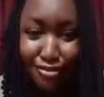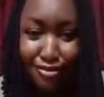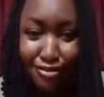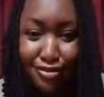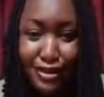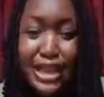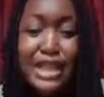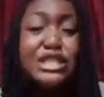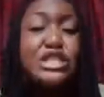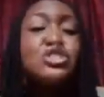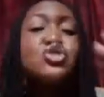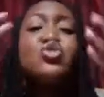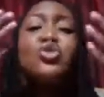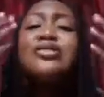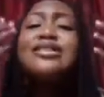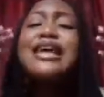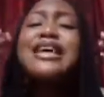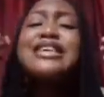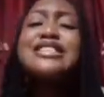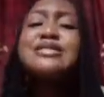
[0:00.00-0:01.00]
It is
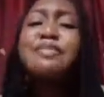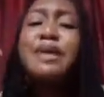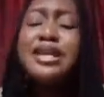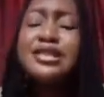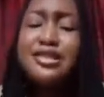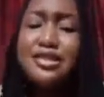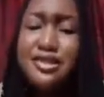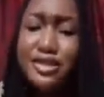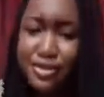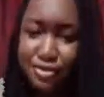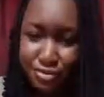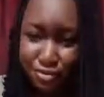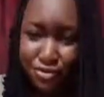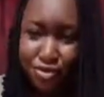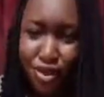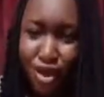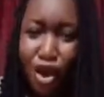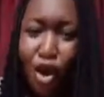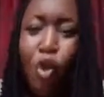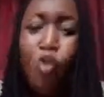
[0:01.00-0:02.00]
not expensive.
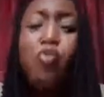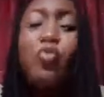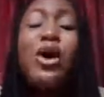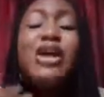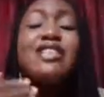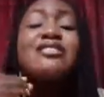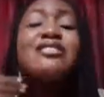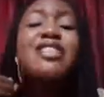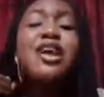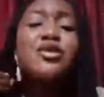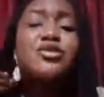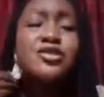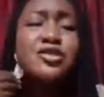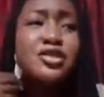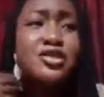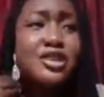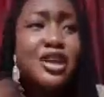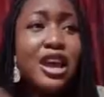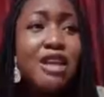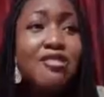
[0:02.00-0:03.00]

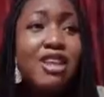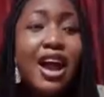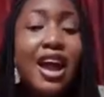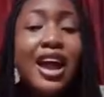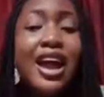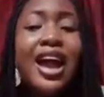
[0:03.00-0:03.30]
1,000 naira,